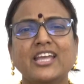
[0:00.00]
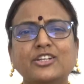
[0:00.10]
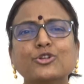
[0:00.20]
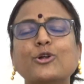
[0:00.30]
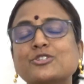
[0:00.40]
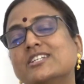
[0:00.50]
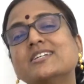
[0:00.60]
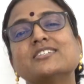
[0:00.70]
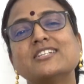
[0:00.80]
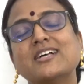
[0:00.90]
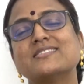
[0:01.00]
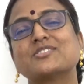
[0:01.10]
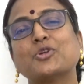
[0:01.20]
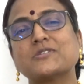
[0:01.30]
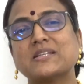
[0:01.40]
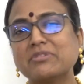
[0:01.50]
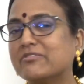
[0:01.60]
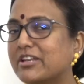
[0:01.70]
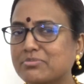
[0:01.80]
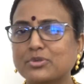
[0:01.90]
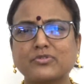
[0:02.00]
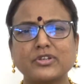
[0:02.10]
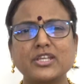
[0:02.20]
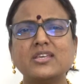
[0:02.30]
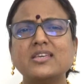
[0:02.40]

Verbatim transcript: Lord Shri Krishna has taught something very beautifully.